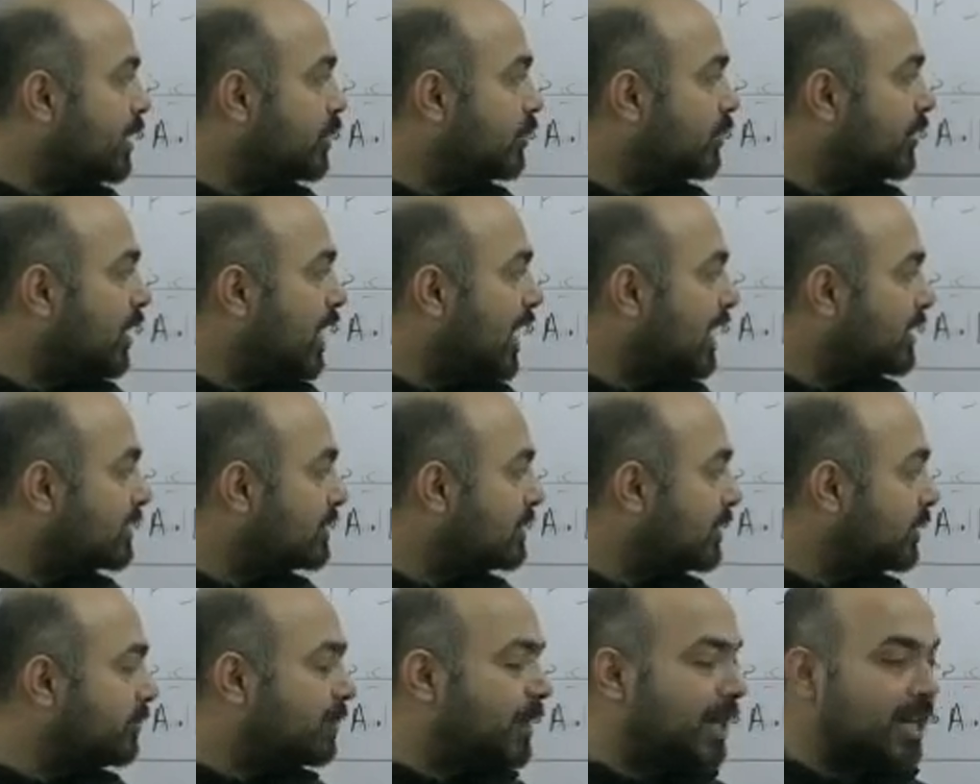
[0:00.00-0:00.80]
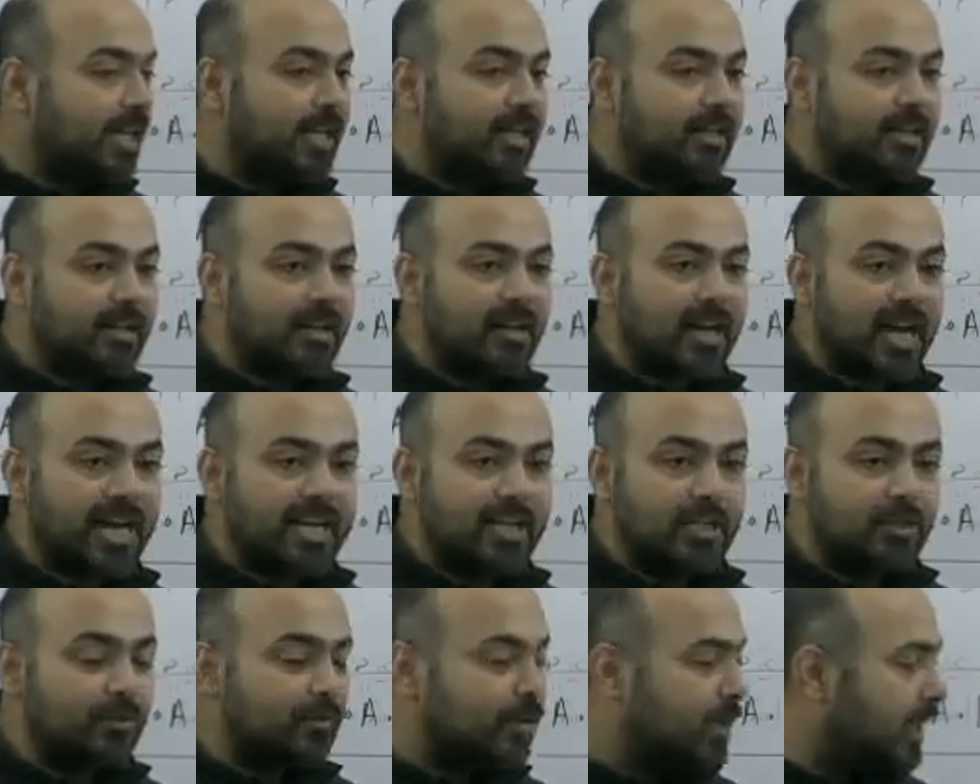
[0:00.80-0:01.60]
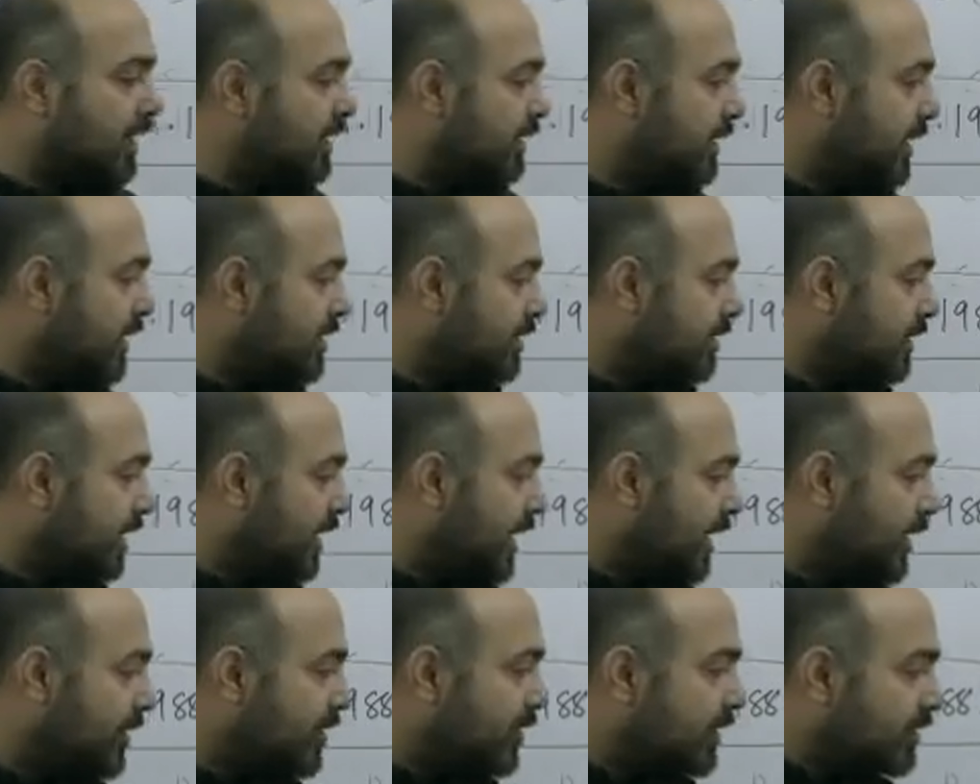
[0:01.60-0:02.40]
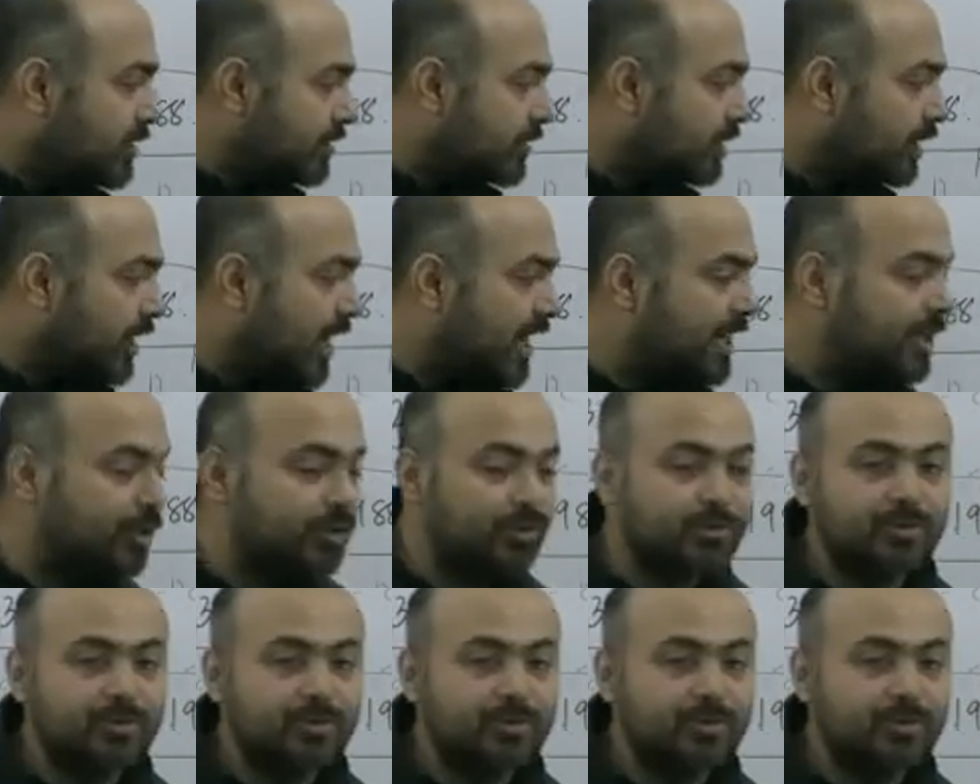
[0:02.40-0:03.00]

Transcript: to cast a ballot, right to contest election, right to